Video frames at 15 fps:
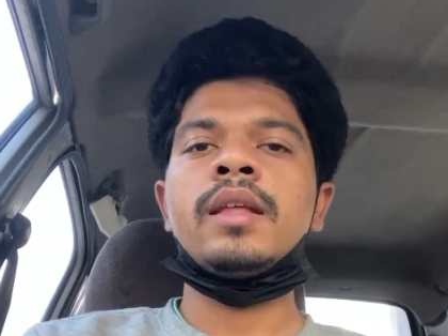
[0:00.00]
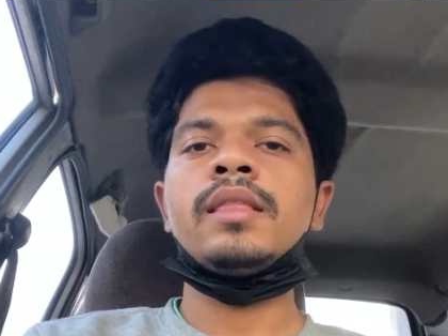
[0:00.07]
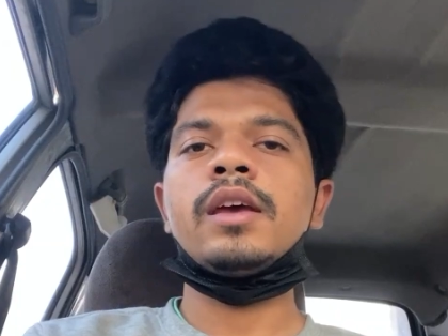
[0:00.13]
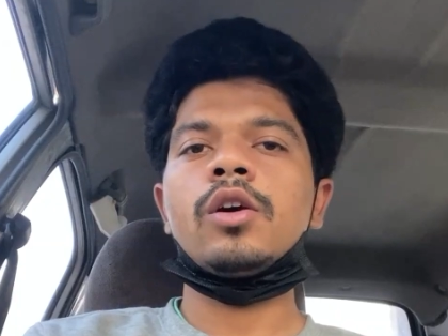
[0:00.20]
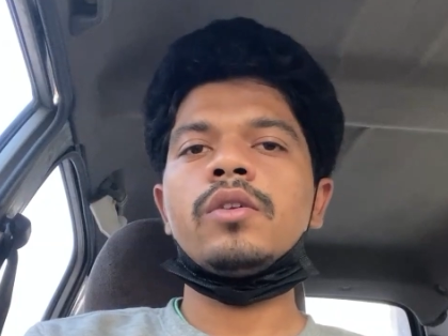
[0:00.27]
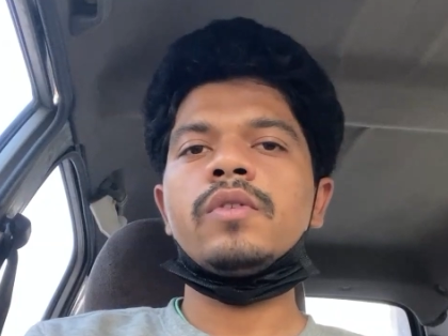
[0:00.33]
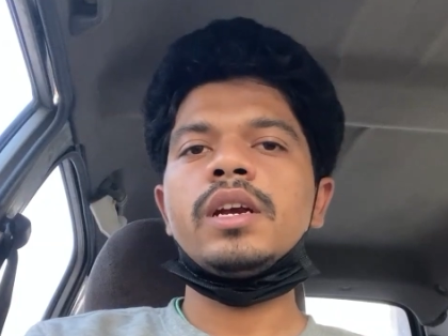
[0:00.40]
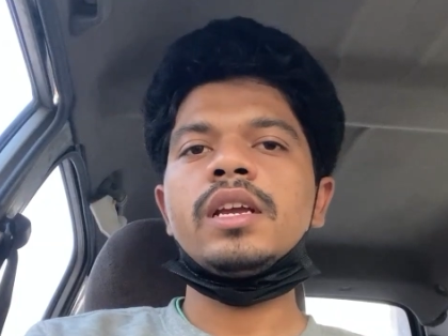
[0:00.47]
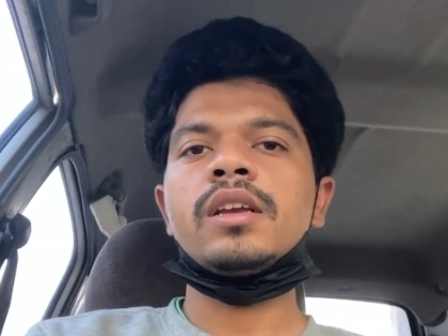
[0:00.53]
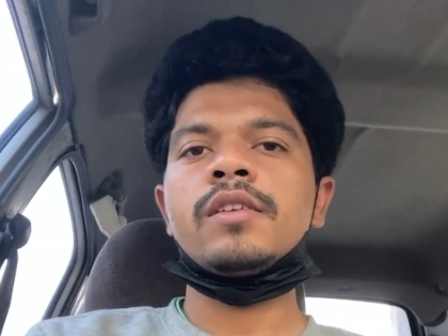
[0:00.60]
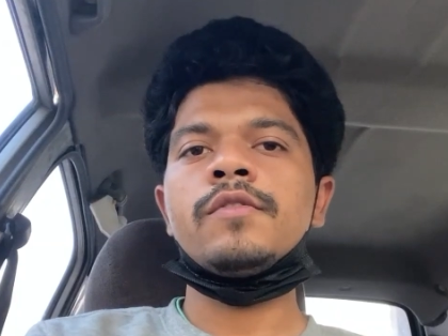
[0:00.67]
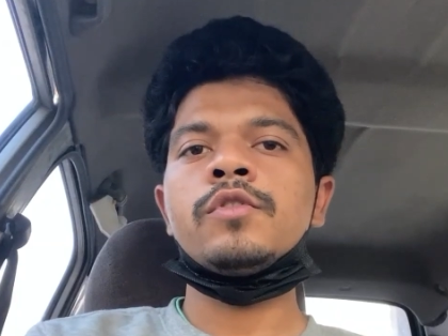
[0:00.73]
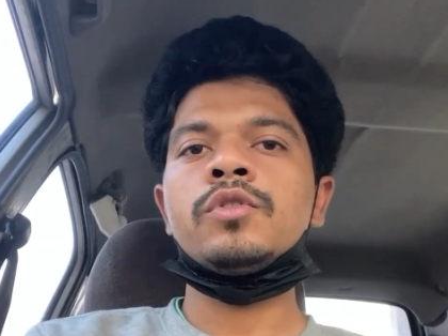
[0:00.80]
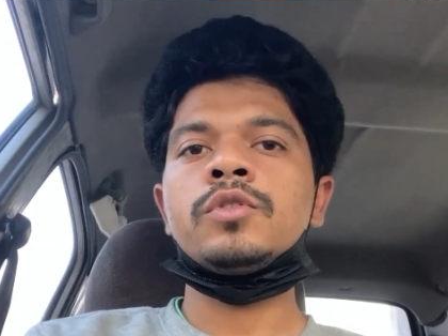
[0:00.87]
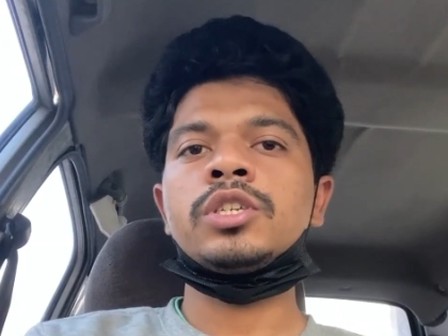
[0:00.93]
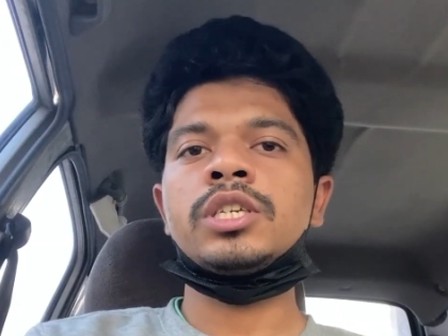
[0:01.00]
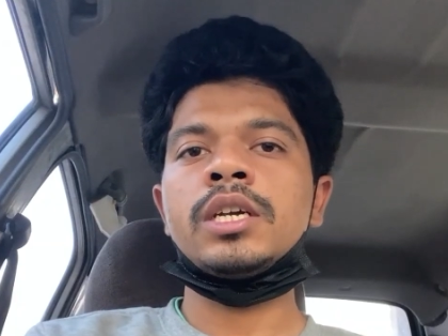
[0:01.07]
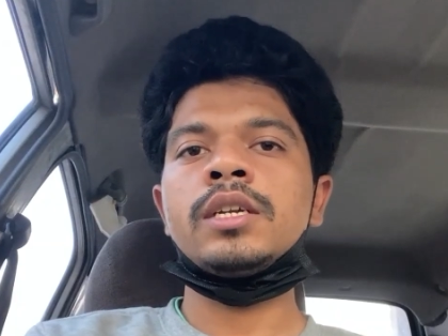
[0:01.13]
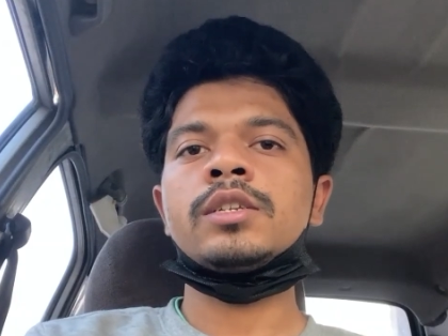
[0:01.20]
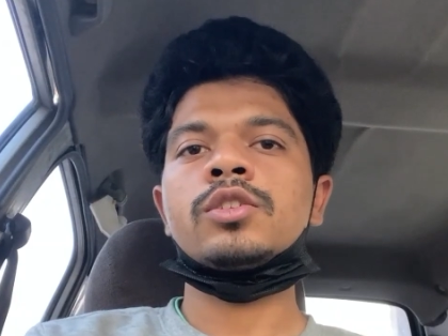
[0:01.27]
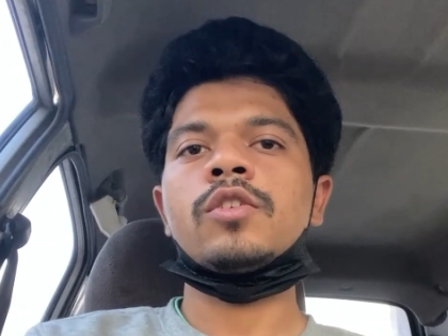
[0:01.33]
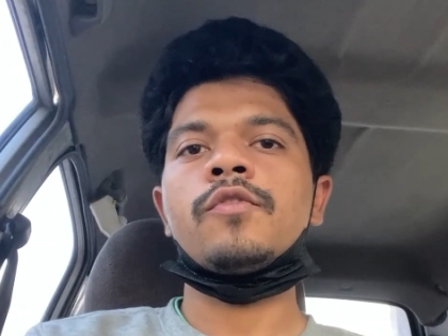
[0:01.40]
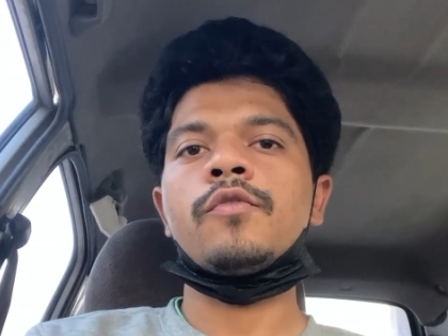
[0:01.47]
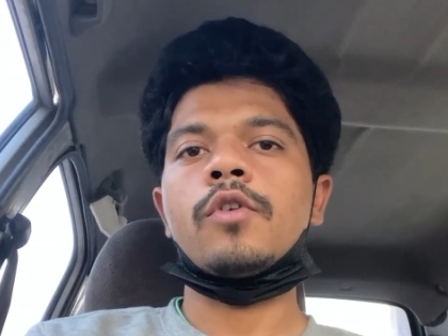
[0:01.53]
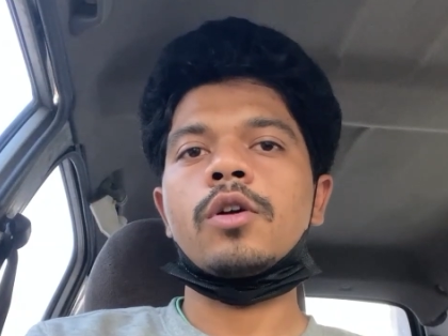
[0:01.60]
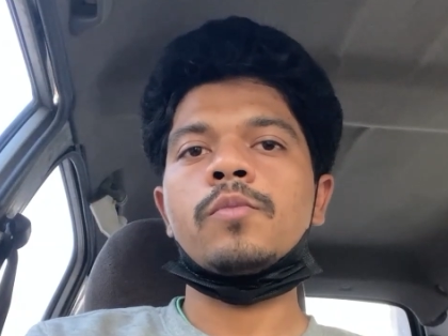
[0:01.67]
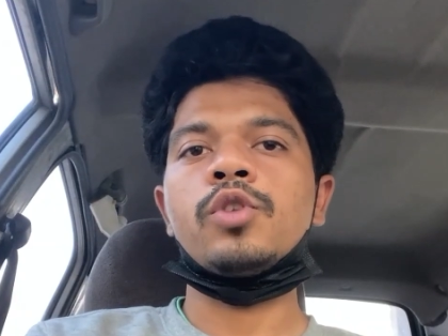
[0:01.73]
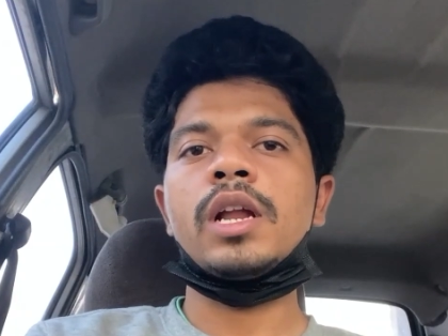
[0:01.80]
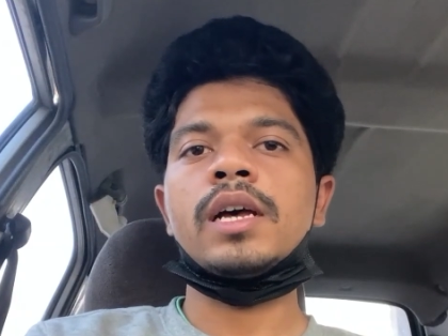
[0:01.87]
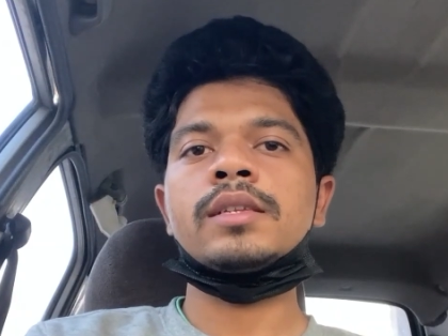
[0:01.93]
and they already give you sheets of
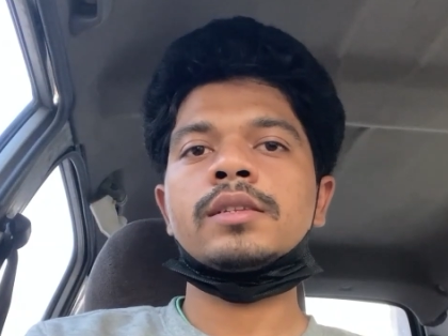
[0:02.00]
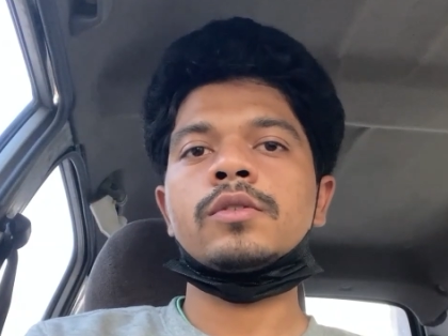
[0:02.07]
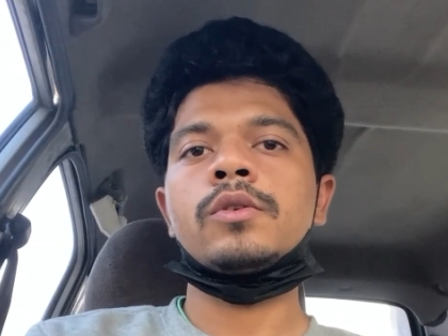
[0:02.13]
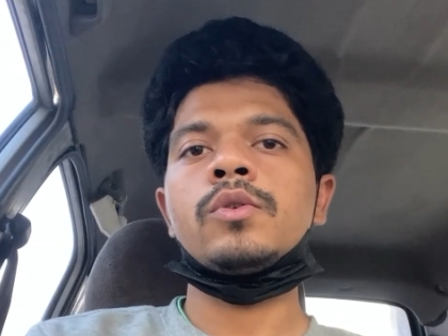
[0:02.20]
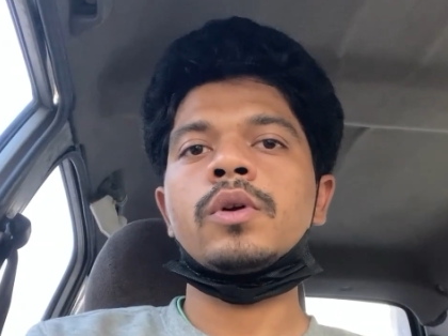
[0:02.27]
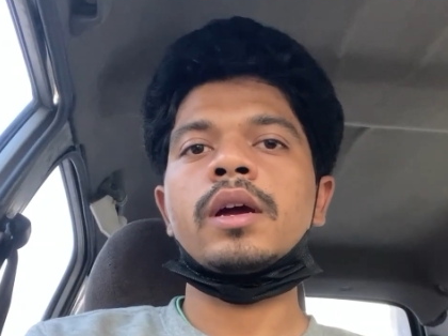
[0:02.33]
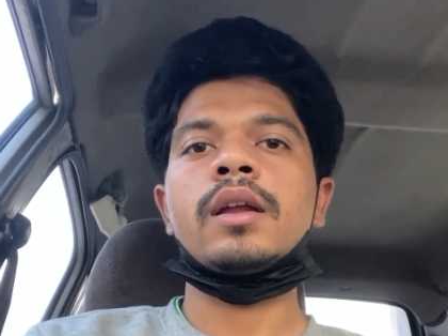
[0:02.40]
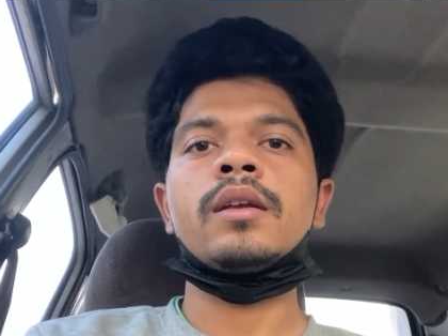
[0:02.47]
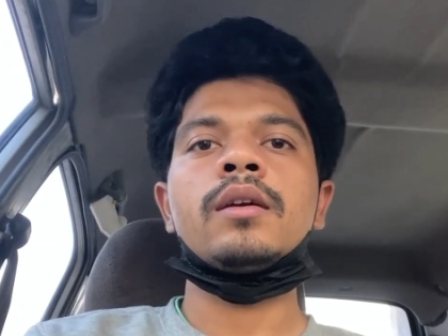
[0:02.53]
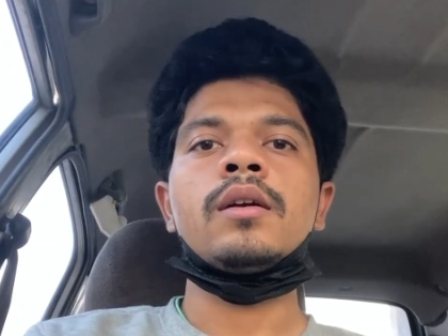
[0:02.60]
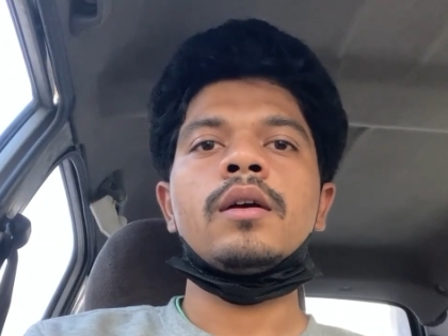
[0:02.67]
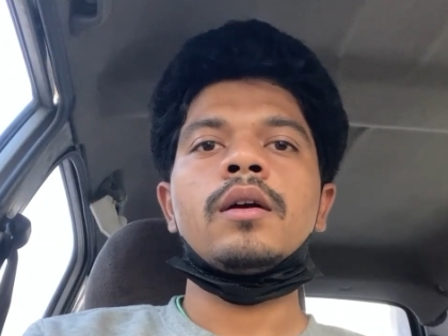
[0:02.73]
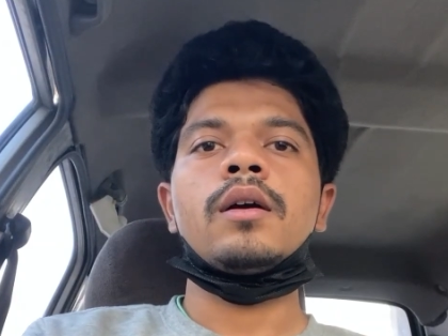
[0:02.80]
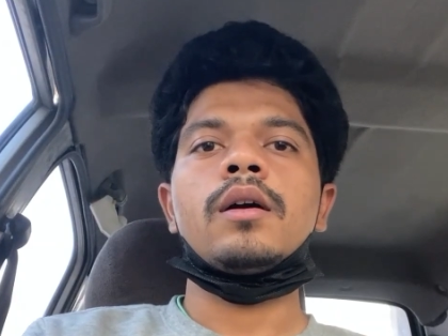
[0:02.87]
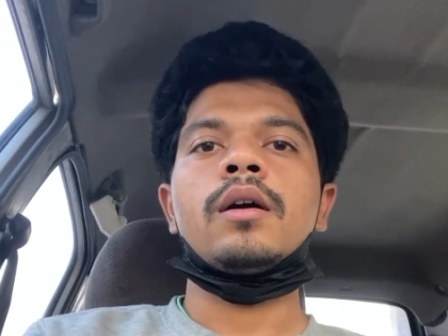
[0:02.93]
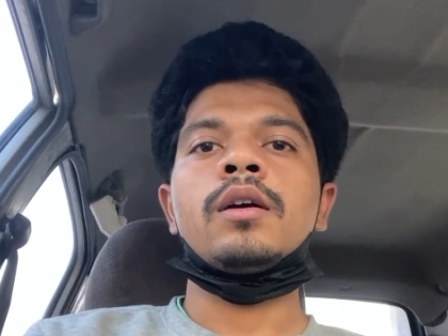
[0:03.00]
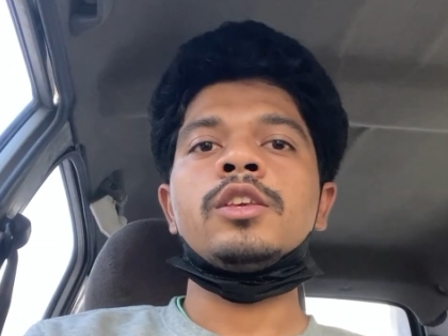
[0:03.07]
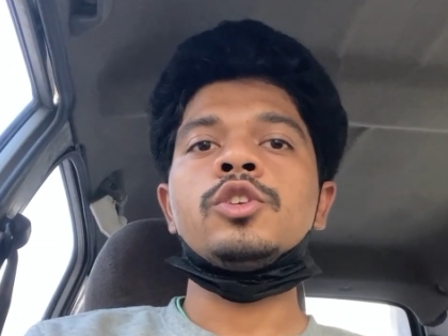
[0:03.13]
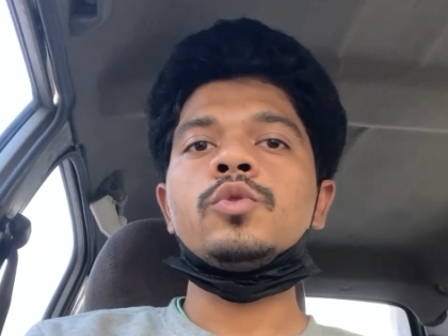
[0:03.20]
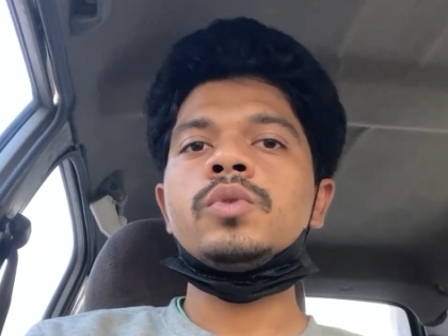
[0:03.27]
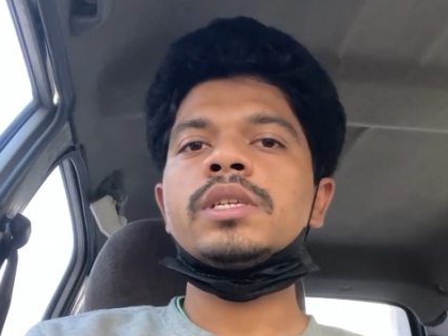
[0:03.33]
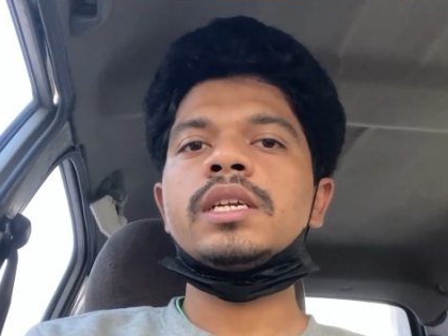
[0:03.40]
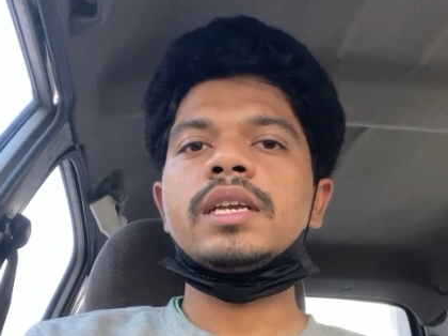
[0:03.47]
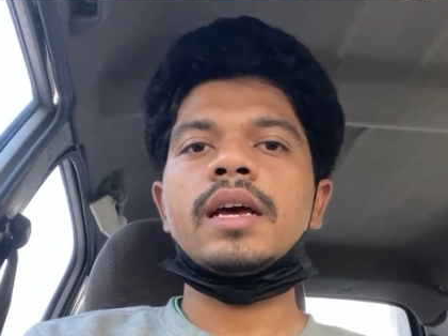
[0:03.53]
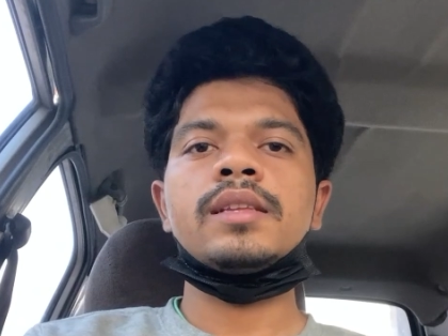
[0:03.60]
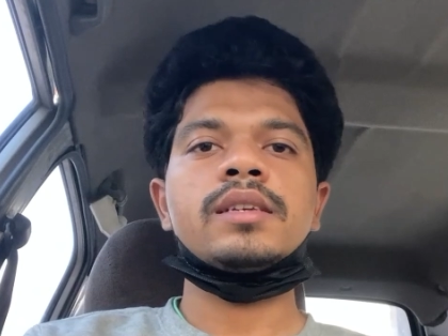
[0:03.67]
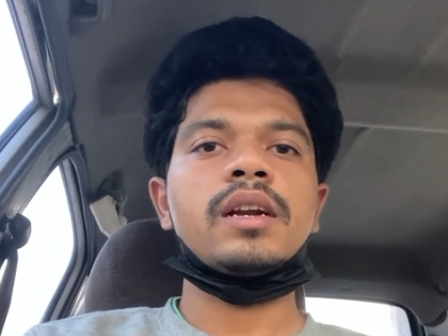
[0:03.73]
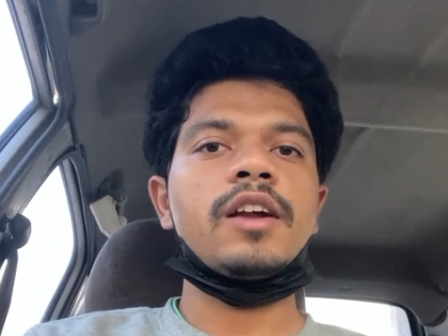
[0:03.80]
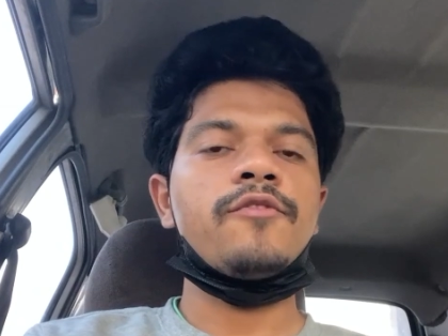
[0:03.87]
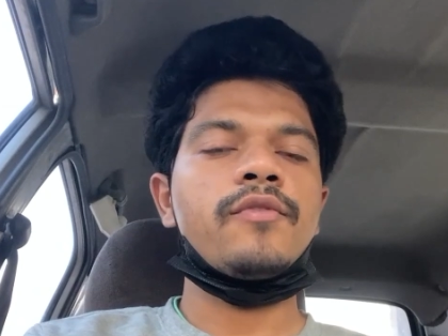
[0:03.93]
formulas so you can use it
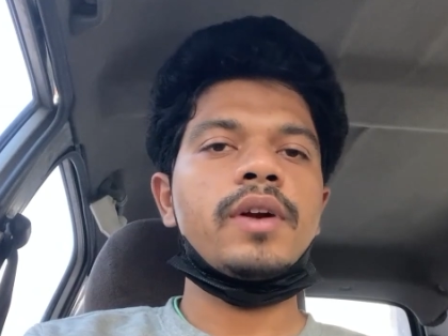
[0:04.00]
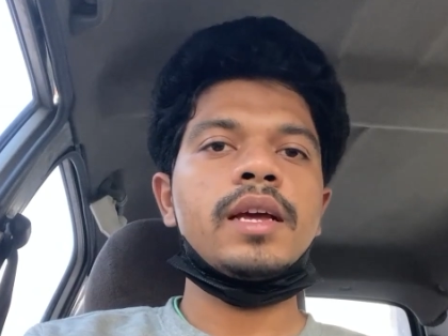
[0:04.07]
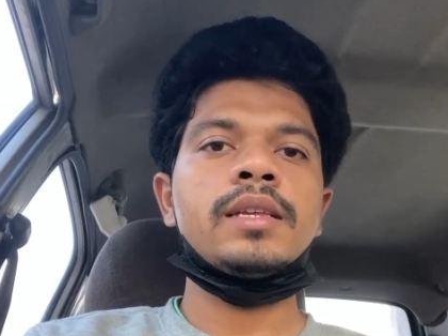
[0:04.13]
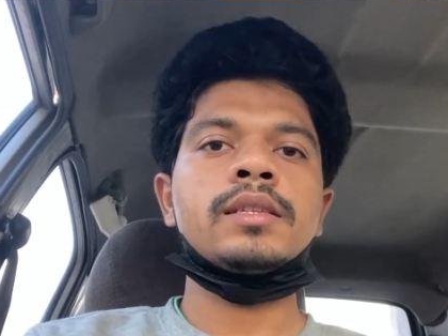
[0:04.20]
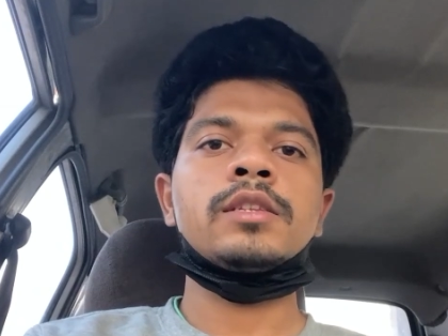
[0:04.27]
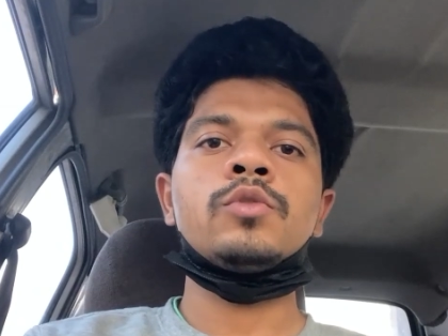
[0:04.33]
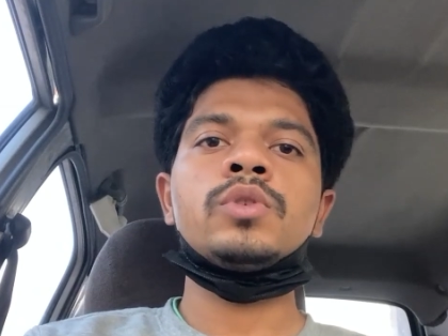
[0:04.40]
as a reference.